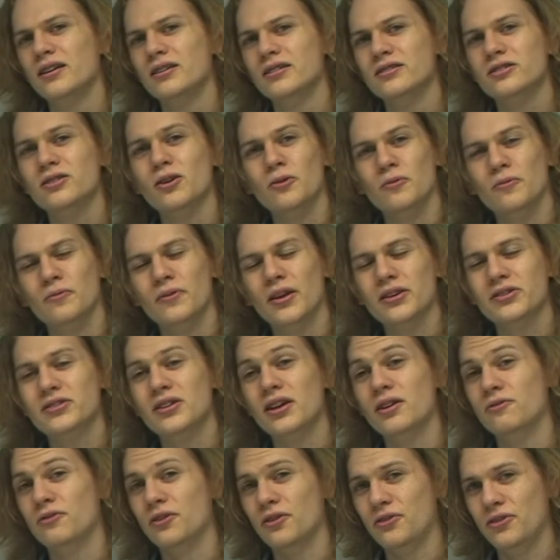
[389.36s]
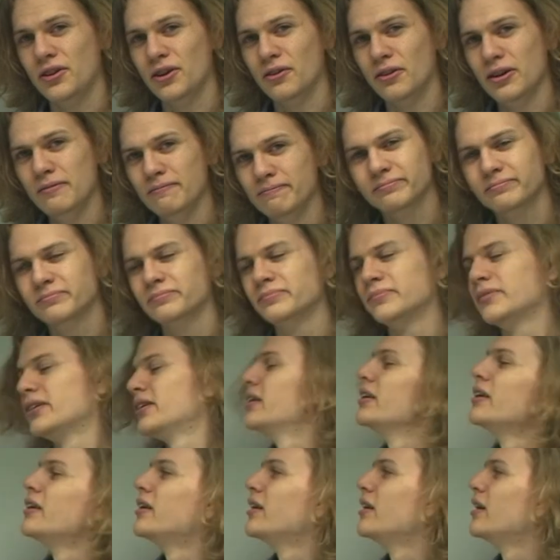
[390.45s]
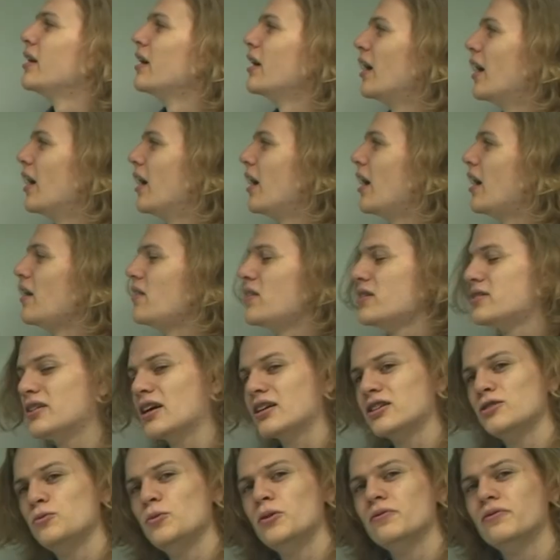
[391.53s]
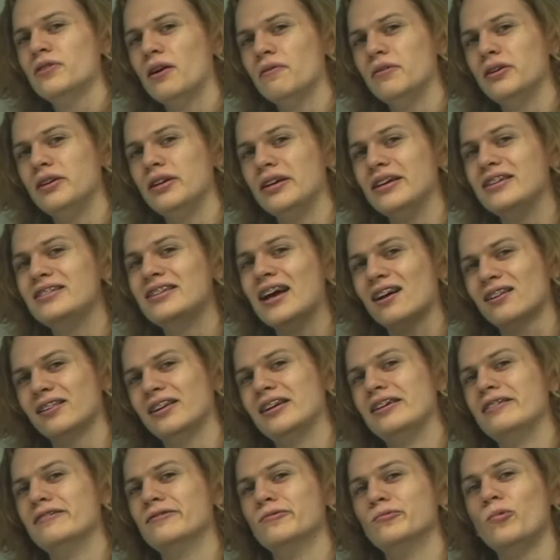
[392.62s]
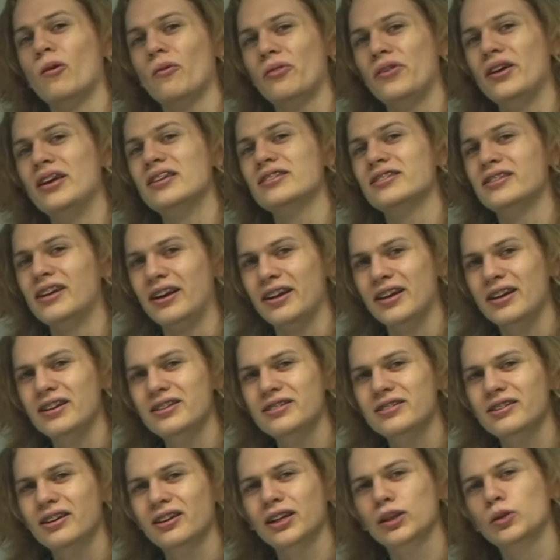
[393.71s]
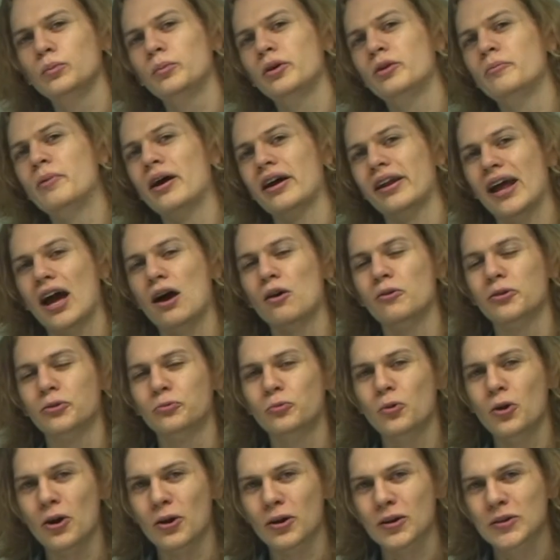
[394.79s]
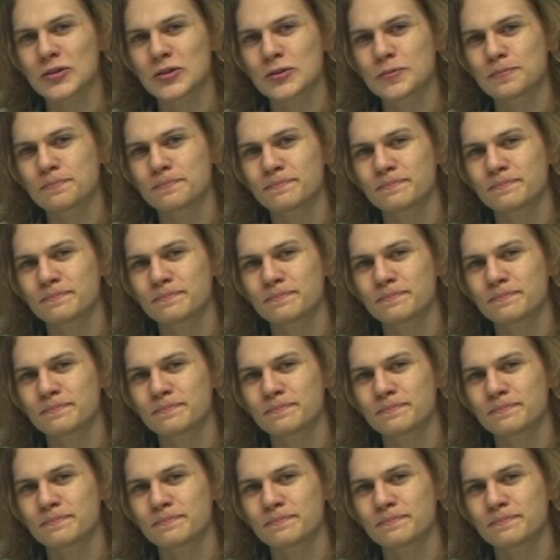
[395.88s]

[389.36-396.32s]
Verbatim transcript: So that's the end of the theory. Uh, in this section, we've covered exactly what the internet is and a little bit about how it works.